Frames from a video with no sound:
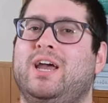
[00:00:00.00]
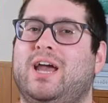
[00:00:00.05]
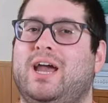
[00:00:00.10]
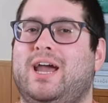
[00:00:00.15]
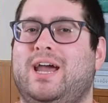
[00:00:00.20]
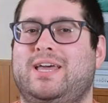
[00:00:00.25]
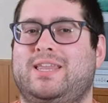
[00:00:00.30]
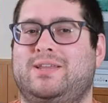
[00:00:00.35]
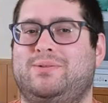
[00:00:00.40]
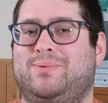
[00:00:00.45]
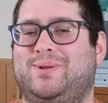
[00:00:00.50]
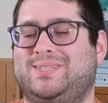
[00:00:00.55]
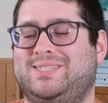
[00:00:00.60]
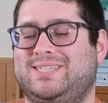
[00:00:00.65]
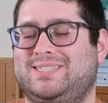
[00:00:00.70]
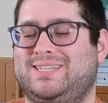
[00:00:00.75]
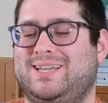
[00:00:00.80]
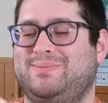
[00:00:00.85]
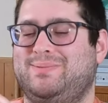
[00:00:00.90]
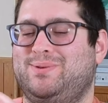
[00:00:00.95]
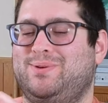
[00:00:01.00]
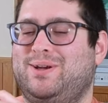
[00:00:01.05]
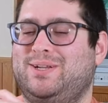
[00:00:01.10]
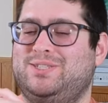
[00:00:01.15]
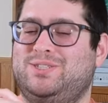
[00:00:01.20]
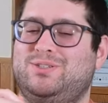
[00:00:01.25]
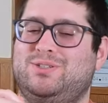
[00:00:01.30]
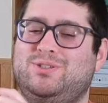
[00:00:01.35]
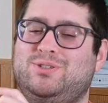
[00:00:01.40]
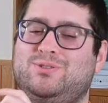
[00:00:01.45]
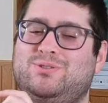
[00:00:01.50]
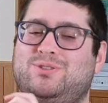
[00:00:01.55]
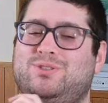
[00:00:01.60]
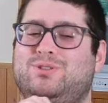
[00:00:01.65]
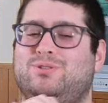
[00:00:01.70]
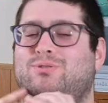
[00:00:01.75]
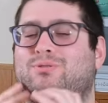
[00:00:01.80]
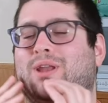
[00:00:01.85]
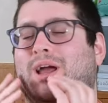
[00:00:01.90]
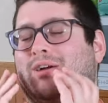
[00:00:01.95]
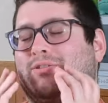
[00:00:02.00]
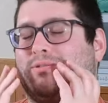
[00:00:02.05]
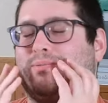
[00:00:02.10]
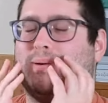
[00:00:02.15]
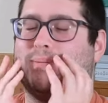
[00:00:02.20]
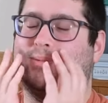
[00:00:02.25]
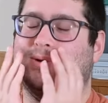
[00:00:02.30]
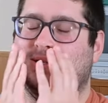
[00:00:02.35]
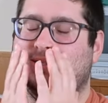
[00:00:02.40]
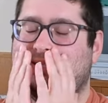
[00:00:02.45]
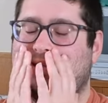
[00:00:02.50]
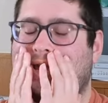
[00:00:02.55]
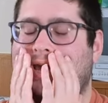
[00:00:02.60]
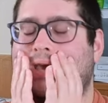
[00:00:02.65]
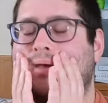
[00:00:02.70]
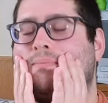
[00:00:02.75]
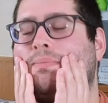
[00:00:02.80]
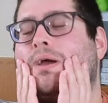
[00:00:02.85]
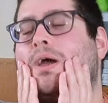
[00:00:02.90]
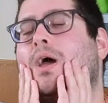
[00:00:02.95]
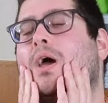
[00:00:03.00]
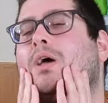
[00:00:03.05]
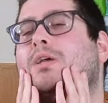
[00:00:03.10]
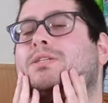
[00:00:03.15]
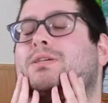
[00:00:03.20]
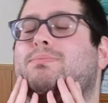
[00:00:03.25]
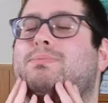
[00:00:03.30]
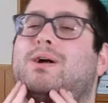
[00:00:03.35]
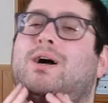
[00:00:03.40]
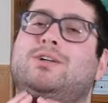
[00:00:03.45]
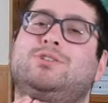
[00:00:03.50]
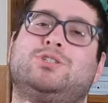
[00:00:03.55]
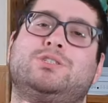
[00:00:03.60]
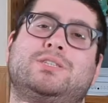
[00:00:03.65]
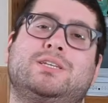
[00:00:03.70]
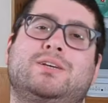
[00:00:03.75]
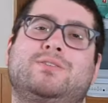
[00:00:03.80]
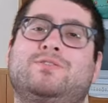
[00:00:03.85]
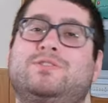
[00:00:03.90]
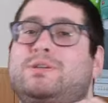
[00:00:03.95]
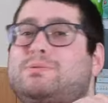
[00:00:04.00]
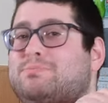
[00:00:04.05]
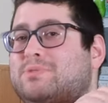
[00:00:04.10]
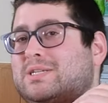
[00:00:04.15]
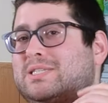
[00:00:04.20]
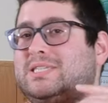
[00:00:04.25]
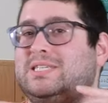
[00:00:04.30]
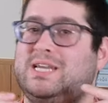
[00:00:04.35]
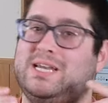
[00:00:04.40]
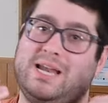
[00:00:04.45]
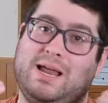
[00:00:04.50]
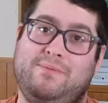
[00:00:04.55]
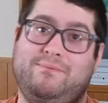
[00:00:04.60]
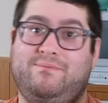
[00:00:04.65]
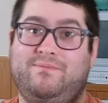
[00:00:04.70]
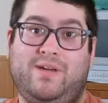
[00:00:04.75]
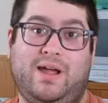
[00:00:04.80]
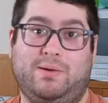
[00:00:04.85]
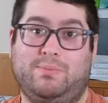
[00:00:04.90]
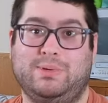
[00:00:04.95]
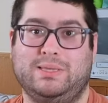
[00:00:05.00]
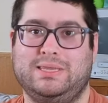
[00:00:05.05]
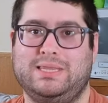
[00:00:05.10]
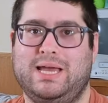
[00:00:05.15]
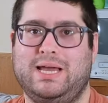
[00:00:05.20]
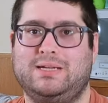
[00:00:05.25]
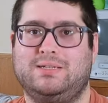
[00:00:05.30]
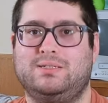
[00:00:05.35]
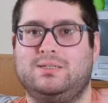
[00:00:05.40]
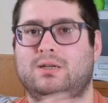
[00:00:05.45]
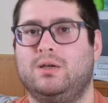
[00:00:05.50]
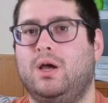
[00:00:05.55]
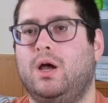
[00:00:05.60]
And then what's his name, who I choose to not remember his name subconsciously for some reason, and I'm fine with that.